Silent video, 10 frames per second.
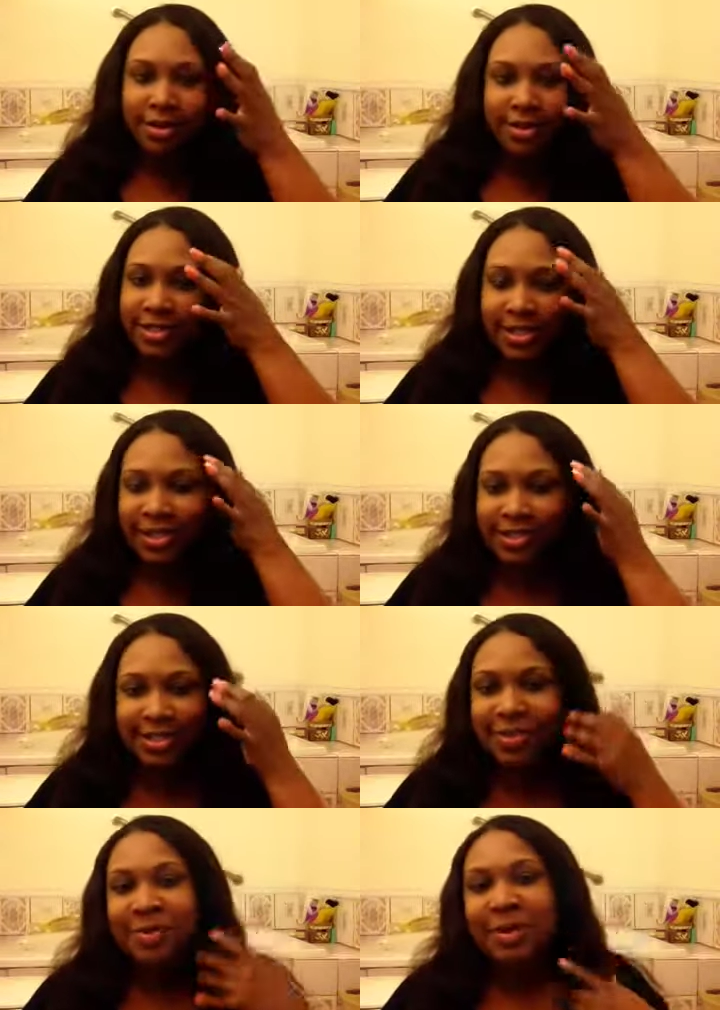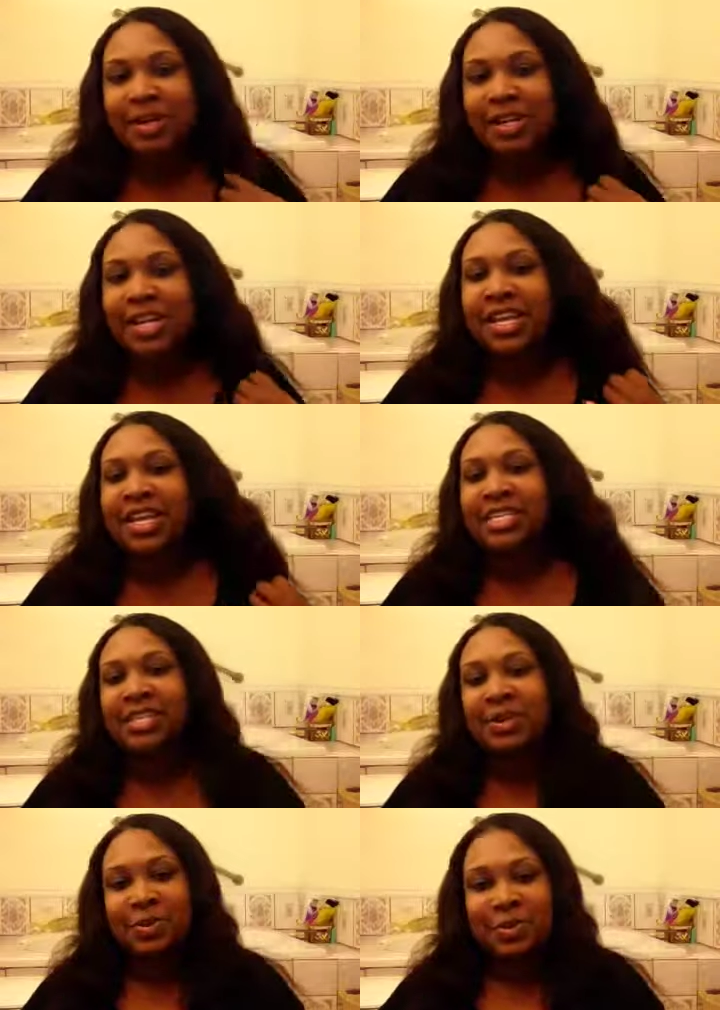shady, shady period.
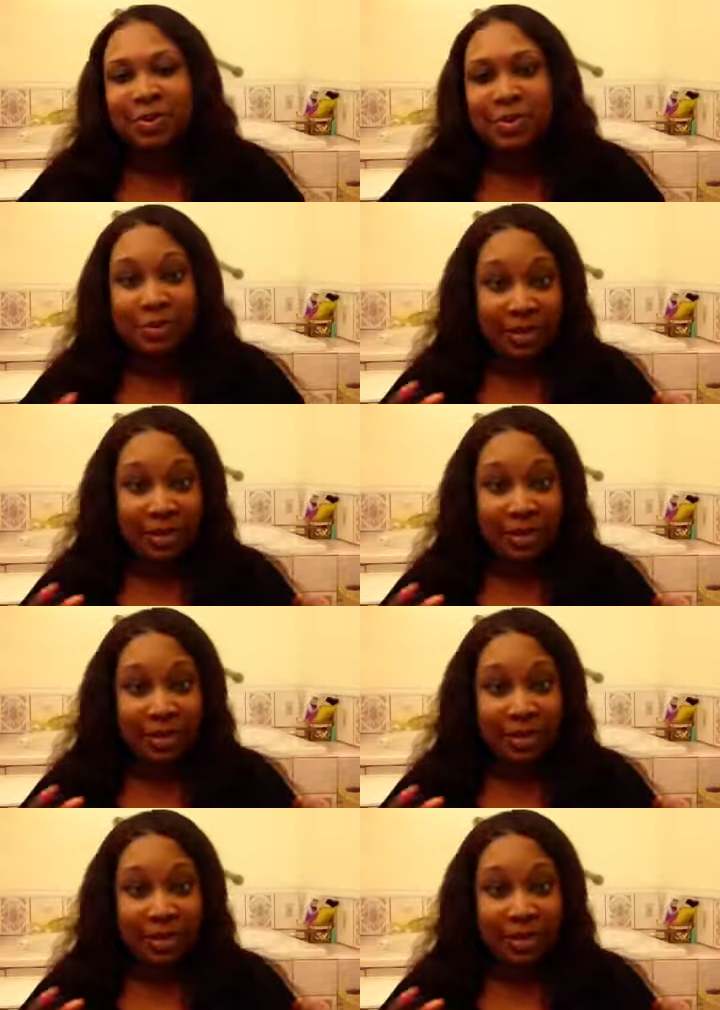So